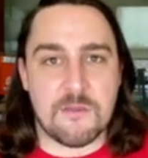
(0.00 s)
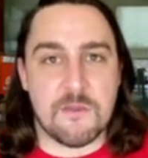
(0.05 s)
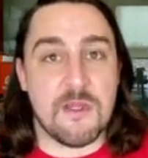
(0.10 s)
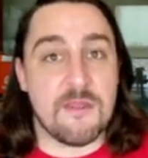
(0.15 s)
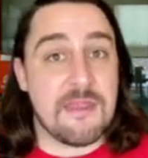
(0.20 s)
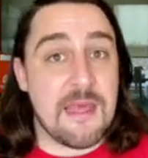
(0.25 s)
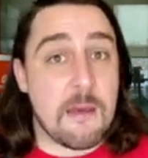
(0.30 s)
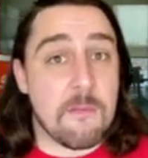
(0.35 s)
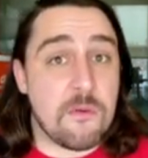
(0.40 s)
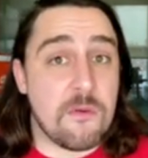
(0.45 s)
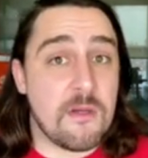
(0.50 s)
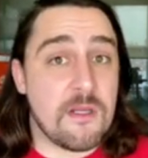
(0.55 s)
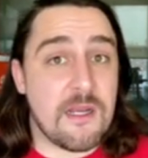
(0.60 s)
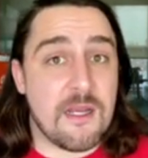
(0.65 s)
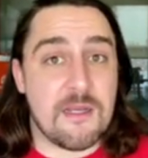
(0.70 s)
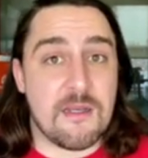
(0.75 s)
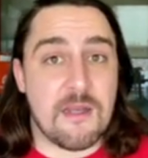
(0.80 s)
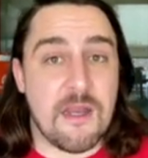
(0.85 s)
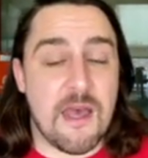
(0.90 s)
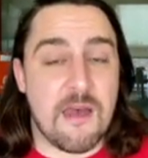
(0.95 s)
Well, at that point, I
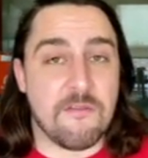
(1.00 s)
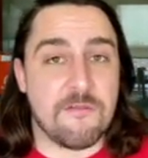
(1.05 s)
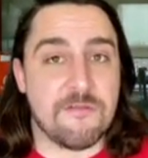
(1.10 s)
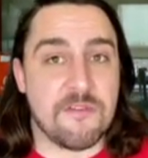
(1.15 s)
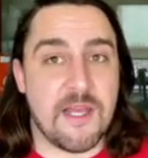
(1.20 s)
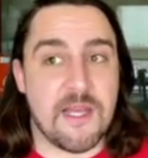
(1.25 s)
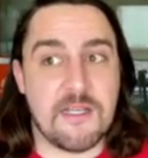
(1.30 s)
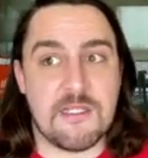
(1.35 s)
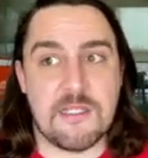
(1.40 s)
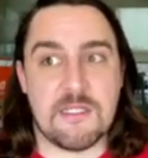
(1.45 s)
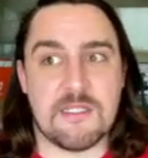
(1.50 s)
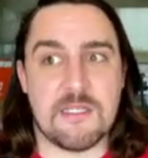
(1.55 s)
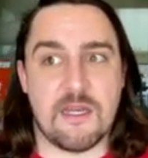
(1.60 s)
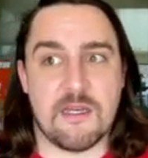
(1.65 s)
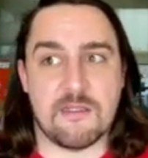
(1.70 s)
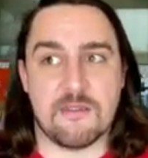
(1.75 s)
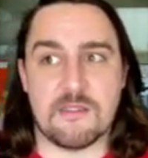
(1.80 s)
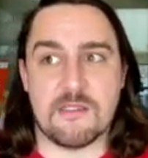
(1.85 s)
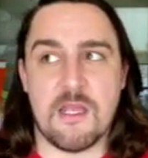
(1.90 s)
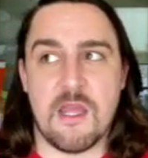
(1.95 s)
didn't have flight
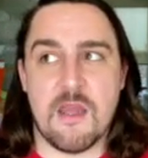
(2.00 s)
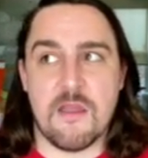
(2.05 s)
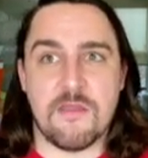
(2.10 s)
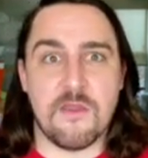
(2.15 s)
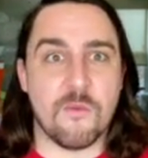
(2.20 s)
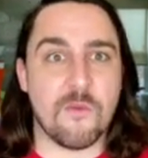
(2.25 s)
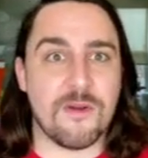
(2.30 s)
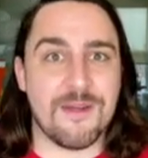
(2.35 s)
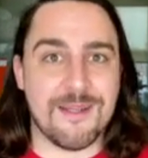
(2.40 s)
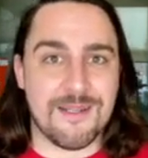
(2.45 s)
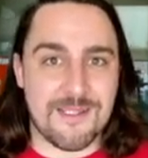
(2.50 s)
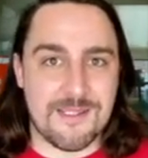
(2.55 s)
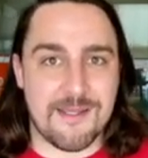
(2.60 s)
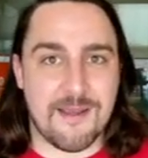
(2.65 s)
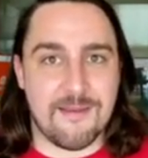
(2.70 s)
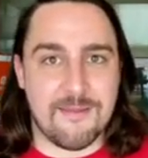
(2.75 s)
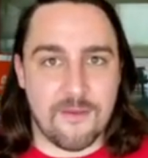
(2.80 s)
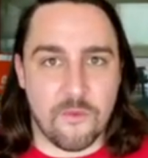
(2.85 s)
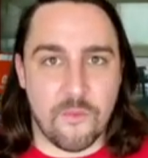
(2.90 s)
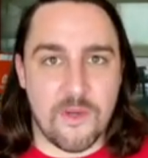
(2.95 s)
details that were
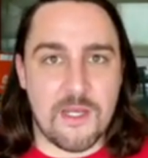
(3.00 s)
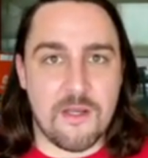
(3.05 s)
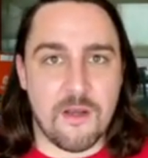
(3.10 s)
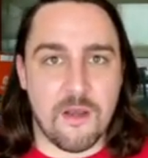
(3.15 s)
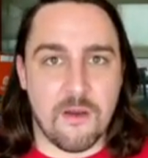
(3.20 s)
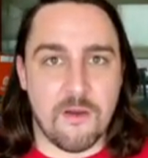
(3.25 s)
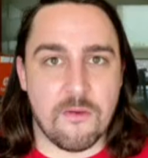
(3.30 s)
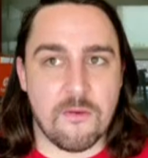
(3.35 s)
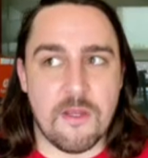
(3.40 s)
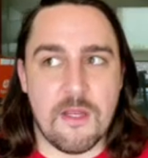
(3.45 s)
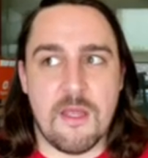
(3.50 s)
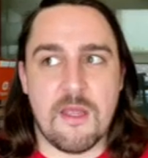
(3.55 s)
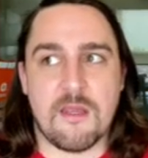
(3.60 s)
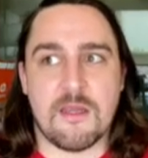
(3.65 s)
inside the window